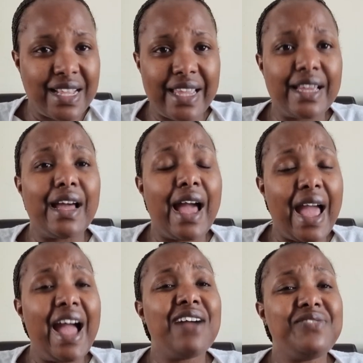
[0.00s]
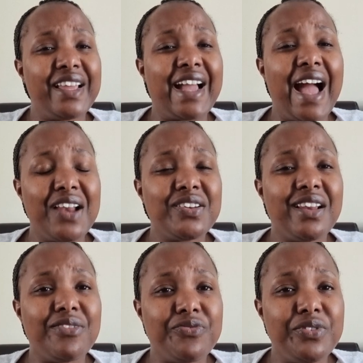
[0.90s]
Like, I have like
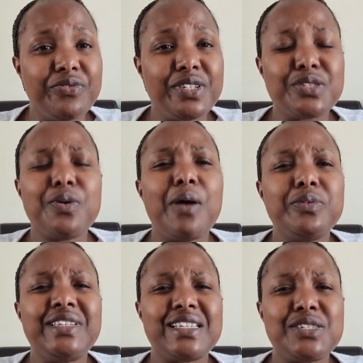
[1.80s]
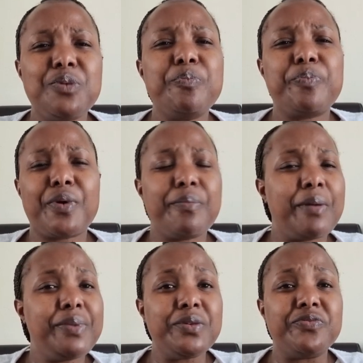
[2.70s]
150, so I would assume
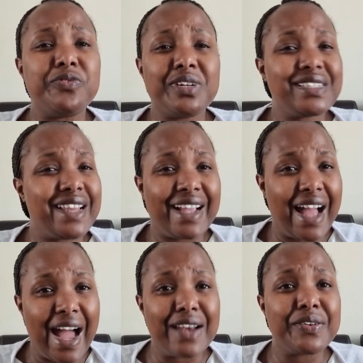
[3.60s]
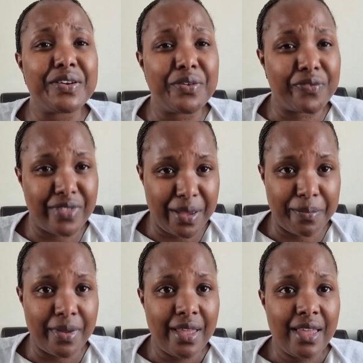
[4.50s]
probably you've watched like 100 of them